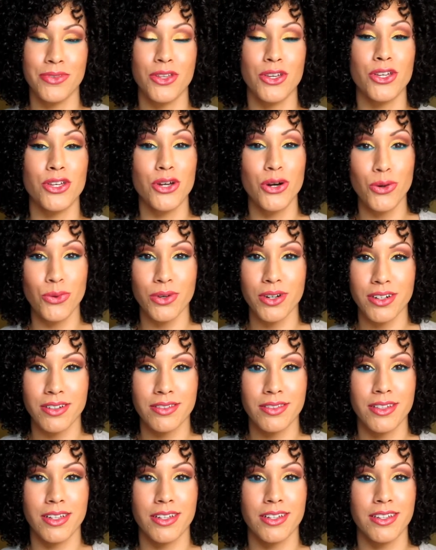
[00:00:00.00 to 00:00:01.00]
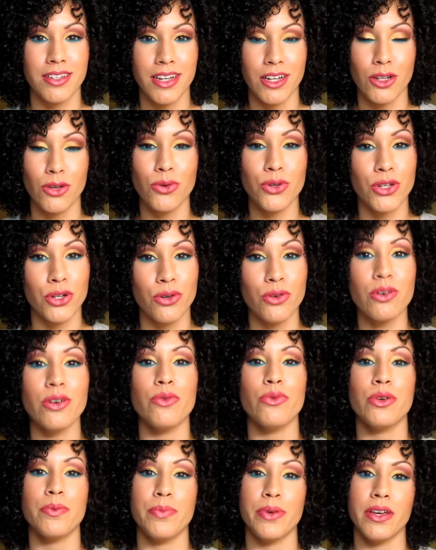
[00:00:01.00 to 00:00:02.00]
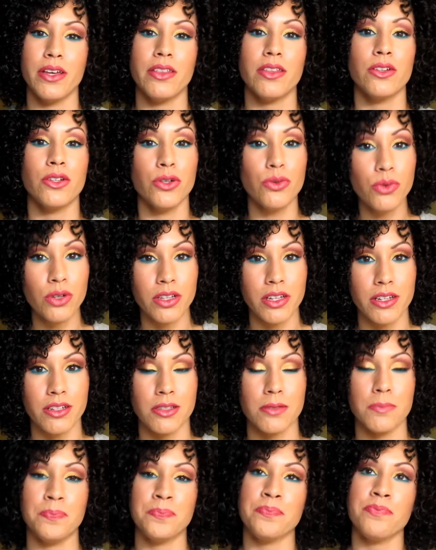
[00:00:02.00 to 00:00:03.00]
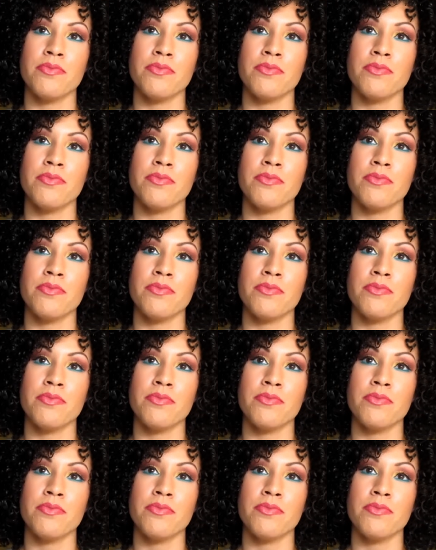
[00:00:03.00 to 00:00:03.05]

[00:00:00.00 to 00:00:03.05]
yolk, the yellow yolk, would be the nucleus.